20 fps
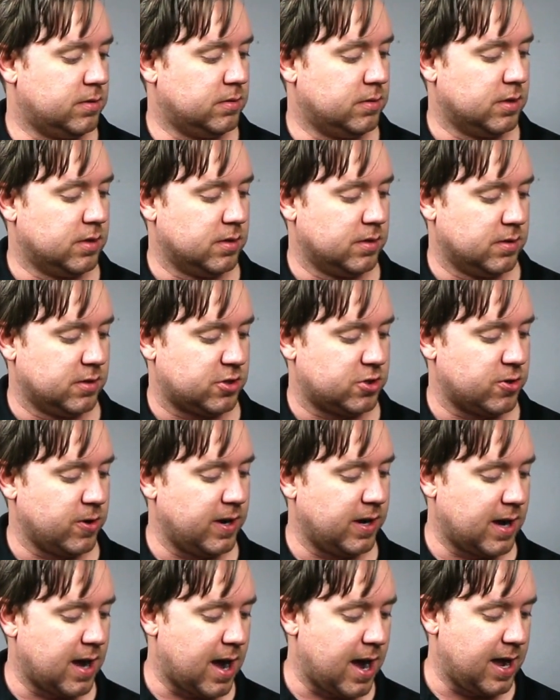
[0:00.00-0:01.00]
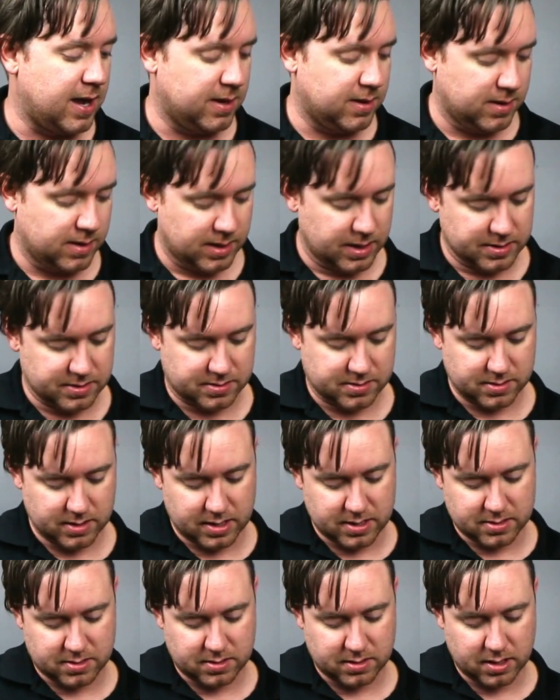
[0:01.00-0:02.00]
the string height
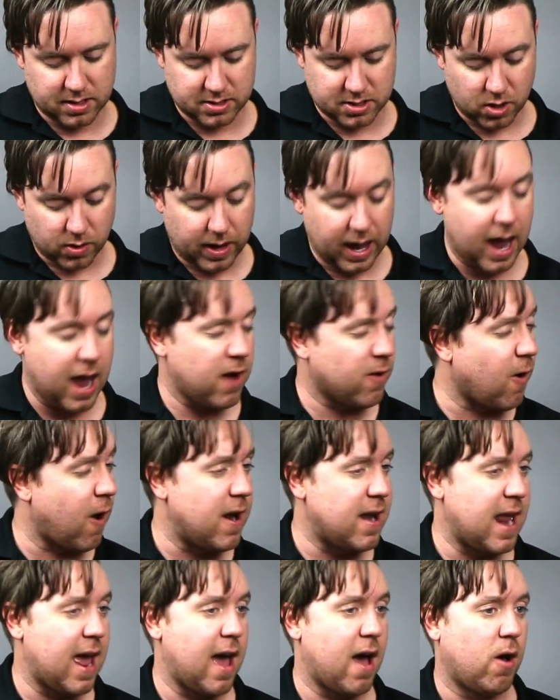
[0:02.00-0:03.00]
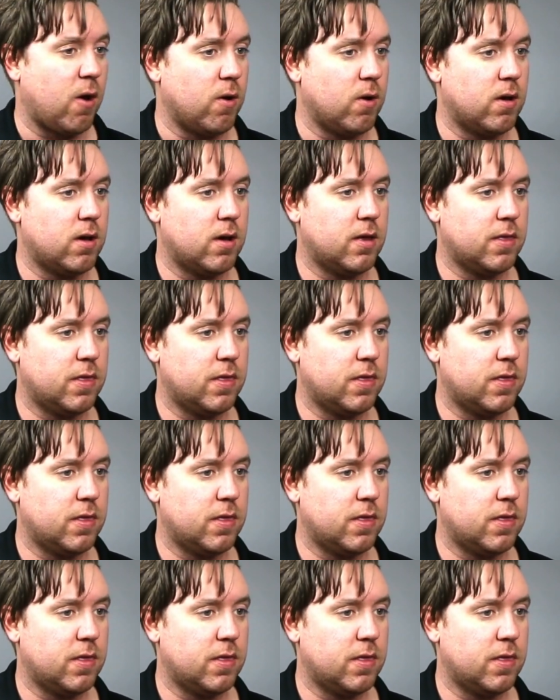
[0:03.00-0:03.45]
is okay right now.